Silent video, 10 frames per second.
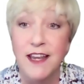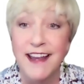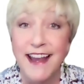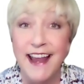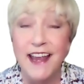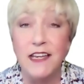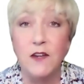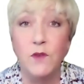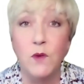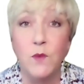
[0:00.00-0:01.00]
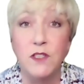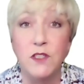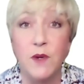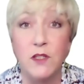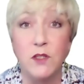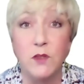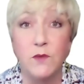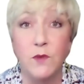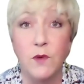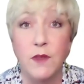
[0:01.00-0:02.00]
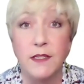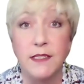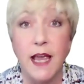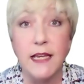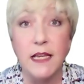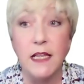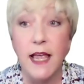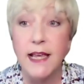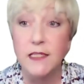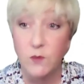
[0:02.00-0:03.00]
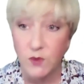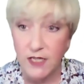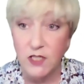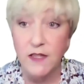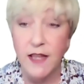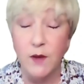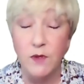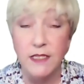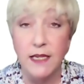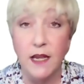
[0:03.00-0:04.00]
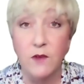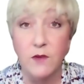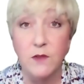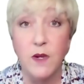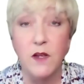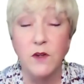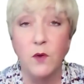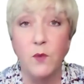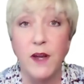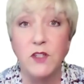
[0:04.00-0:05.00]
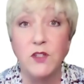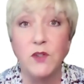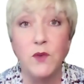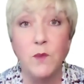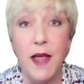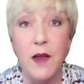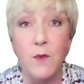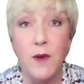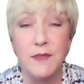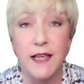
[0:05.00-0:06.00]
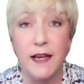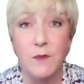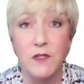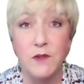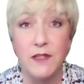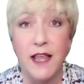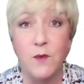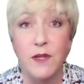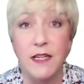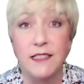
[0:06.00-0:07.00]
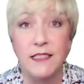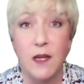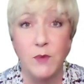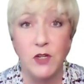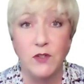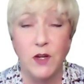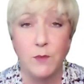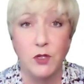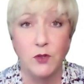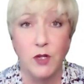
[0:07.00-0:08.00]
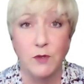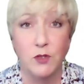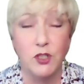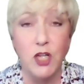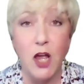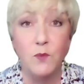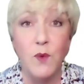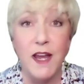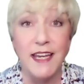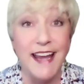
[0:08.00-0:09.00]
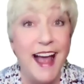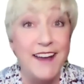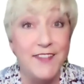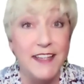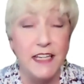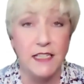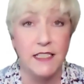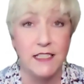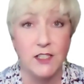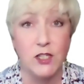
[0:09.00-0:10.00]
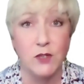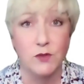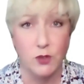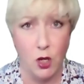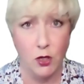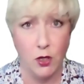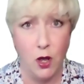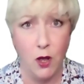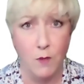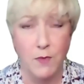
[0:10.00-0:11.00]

And if you want to register for the psychic class, and we're teaching that one together as well, you'll register through my website. I'm doing that one. It's www.reiki-institute.com.